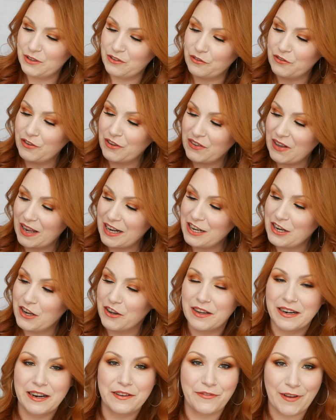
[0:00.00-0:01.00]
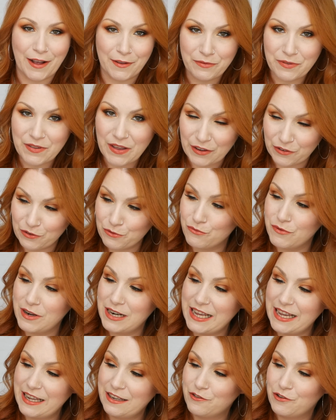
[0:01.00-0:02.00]
which I've just had a look and I found this
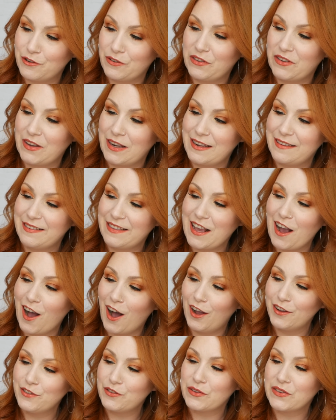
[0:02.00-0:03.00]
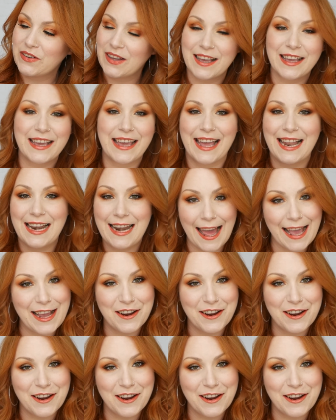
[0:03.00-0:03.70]
really interesting. It's the Art of Skincare